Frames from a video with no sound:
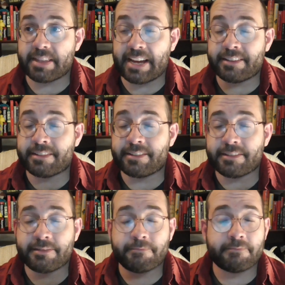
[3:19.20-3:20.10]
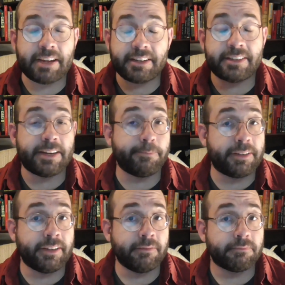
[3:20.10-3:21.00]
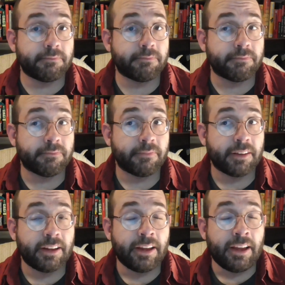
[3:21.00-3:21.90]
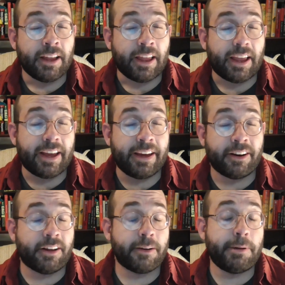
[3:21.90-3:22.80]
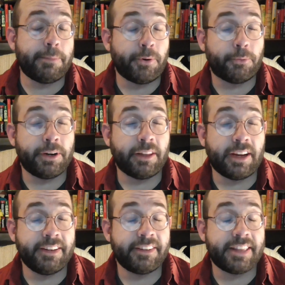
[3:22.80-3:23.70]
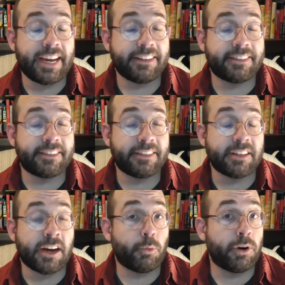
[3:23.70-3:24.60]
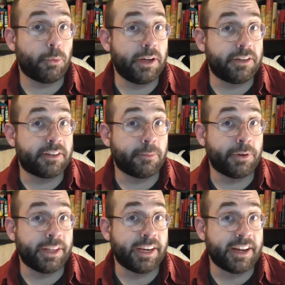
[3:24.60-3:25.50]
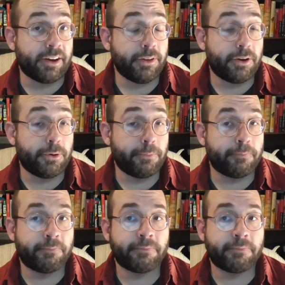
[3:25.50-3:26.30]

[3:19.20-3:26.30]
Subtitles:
that's tempting, and a lot of people don't realize that that's not what awaits them when they get out of the home.